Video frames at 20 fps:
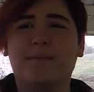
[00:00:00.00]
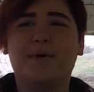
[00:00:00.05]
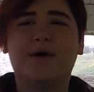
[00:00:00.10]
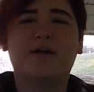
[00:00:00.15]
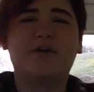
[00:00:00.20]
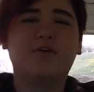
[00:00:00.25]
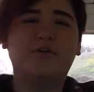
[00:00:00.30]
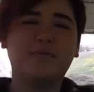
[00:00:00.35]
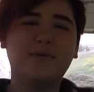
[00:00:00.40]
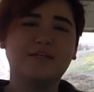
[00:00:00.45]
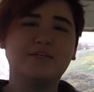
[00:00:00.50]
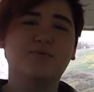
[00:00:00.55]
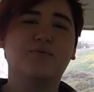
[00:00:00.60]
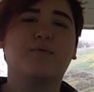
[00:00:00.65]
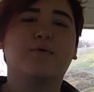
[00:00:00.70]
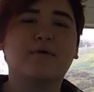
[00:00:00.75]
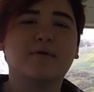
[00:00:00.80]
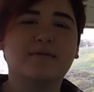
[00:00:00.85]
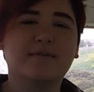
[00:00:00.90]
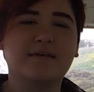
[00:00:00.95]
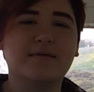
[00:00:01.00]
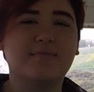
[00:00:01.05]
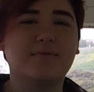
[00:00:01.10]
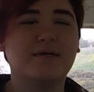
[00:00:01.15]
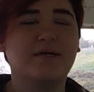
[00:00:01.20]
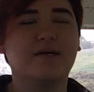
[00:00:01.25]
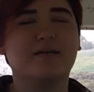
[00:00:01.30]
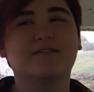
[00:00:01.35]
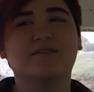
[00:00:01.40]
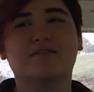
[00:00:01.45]
but it will be worth it
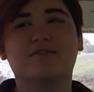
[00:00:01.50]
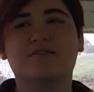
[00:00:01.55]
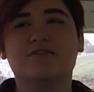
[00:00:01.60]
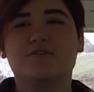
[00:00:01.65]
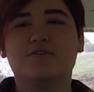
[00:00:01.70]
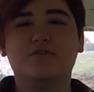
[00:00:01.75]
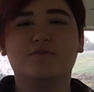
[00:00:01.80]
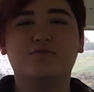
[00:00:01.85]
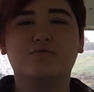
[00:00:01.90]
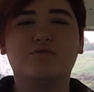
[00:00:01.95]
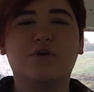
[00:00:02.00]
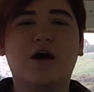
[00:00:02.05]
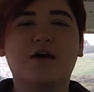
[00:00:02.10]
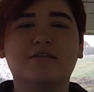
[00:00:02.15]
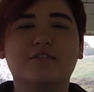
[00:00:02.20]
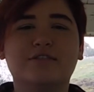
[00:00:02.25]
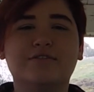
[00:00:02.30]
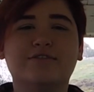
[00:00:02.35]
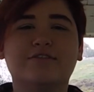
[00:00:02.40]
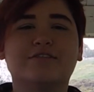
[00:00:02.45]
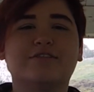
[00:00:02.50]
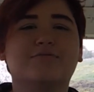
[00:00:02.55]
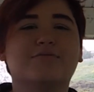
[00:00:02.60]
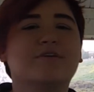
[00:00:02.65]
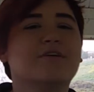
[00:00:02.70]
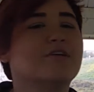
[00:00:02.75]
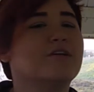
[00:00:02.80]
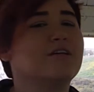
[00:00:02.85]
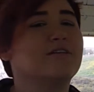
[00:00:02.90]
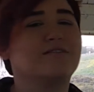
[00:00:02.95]
because you got to
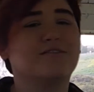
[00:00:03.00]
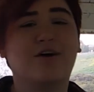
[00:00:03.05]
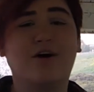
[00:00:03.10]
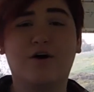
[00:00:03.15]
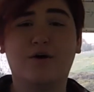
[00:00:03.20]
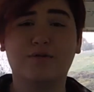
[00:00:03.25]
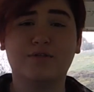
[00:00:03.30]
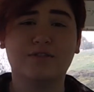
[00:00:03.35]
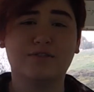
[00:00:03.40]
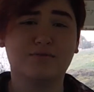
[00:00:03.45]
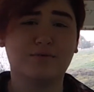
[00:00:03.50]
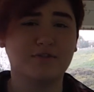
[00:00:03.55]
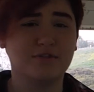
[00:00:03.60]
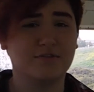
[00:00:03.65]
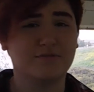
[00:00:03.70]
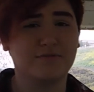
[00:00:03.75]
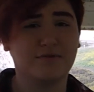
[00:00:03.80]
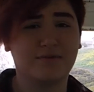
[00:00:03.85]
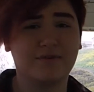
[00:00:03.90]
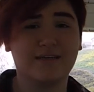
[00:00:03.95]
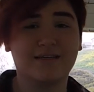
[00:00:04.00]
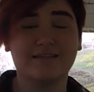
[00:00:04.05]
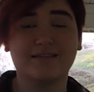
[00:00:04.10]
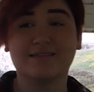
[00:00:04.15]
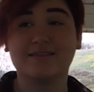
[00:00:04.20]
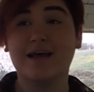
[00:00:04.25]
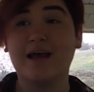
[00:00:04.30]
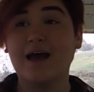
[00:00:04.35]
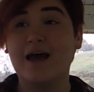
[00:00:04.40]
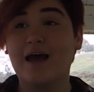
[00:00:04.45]
experience all these wonderful
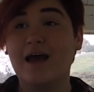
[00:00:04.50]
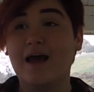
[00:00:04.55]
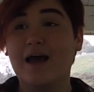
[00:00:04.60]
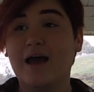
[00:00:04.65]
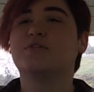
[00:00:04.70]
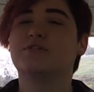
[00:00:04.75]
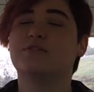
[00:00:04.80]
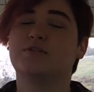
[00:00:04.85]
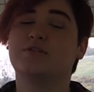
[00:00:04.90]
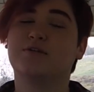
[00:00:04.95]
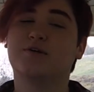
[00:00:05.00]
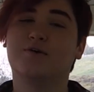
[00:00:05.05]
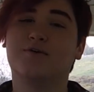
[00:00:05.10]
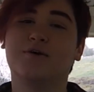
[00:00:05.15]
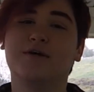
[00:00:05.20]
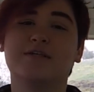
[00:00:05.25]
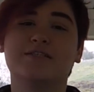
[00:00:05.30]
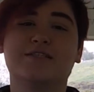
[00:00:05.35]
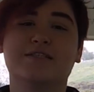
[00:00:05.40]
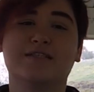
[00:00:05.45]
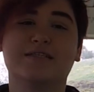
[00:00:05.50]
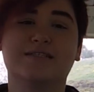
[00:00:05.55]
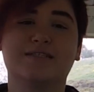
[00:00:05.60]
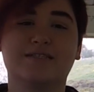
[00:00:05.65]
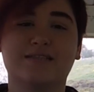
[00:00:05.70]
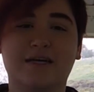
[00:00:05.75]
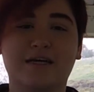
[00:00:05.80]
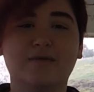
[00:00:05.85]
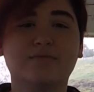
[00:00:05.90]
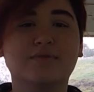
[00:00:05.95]
things. You're still going to the
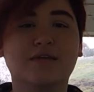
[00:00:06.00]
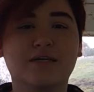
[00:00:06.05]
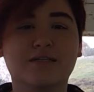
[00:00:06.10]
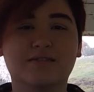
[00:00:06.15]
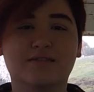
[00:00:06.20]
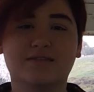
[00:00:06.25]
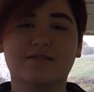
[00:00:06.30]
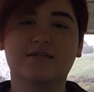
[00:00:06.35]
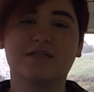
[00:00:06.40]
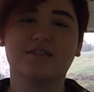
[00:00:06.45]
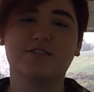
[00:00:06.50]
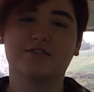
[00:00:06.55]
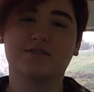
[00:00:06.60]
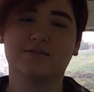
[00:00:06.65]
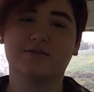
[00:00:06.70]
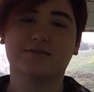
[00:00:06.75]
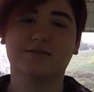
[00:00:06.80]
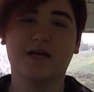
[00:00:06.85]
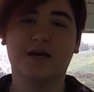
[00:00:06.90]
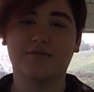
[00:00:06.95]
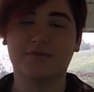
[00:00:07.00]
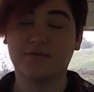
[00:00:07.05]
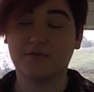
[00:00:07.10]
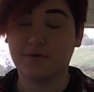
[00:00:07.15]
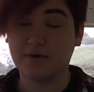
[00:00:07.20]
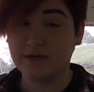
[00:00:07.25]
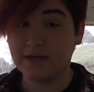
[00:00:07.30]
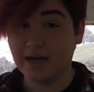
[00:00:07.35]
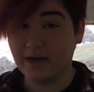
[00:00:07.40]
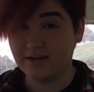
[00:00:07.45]
same destination as
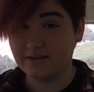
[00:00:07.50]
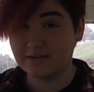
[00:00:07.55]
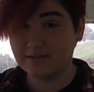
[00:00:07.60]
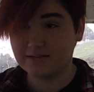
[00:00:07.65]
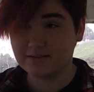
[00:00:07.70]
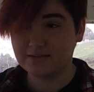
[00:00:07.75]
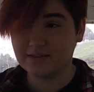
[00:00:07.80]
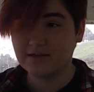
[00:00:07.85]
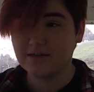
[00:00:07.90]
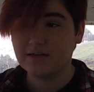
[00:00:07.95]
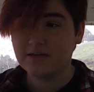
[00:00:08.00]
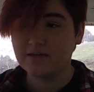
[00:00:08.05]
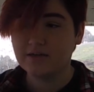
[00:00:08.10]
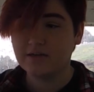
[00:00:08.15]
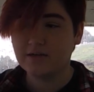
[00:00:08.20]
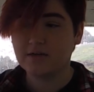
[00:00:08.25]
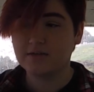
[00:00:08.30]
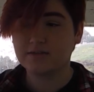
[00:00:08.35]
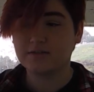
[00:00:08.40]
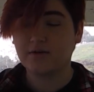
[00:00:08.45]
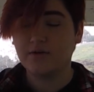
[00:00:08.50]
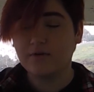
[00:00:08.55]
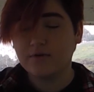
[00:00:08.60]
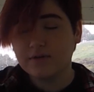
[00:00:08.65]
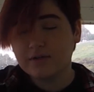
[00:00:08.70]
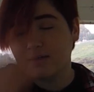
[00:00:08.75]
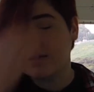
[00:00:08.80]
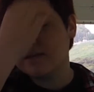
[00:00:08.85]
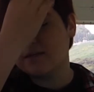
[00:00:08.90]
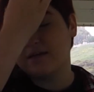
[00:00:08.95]
everyone else. Because the
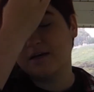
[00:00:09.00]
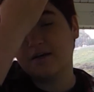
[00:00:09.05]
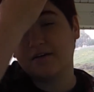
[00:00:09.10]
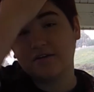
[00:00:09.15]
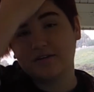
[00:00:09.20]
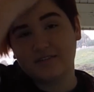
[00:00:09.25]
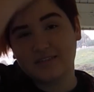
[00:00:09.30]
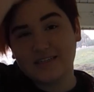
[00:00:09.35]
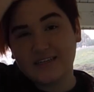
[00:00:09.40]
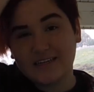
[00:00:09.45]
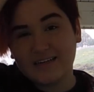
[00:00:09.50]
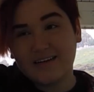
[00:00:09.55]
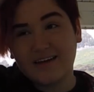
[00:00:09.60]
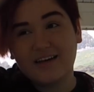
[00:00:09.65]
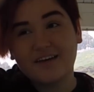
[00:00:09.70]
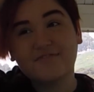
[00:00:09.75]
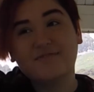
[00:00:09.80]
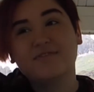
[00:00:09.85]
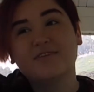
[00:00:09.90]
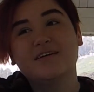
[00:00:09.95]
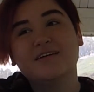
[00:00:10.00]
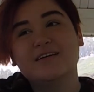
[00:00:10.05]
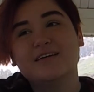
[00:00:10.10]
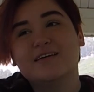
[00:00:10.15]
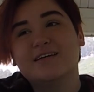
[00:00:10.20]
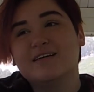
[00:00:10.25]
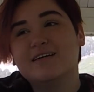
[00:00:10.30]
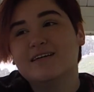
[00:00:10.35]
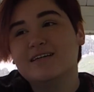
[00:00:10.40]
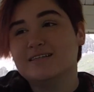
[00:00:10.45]
only thing guaranteed in life
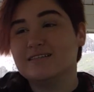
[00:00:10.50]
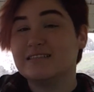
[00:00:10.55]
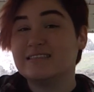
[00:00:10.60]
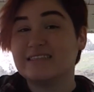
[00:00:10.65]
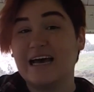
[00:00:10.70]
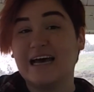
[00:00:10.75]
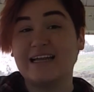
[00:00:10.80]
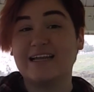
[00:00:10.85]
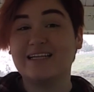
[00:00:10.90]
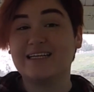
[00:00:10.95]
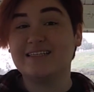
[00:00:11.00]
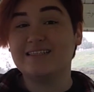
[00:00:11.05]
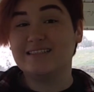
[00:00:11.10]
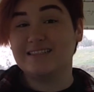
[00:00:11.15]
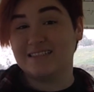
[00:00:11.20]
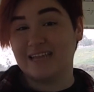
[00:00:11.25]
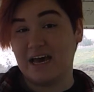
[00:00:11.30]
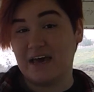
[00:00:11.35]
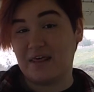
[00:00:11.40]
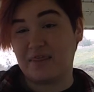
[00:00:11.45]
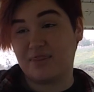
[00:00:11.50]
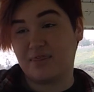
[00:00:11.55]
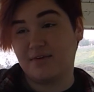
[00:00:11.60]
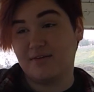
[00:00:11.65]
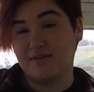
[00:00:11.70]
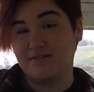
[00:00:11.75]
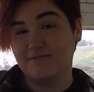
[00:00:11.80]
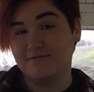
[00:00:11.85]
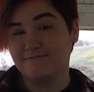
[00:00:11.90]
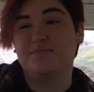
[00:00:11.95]
is sadly
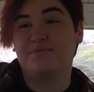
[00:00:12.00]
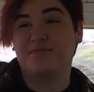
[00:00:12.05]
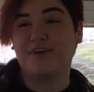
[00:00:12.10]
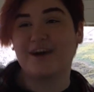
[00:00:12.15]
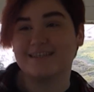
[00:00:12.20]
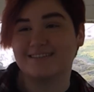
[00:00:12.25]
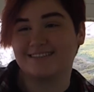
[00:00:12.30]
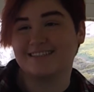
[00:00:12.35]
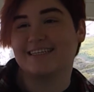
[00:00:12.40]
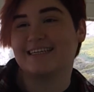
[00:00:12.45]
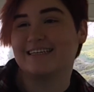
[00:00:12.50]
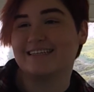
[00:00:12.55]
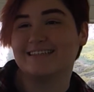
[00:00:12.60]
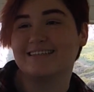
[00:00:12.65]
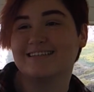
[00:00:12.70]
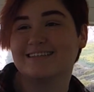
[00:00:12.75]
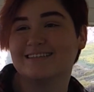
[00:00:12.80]
death. Depressing.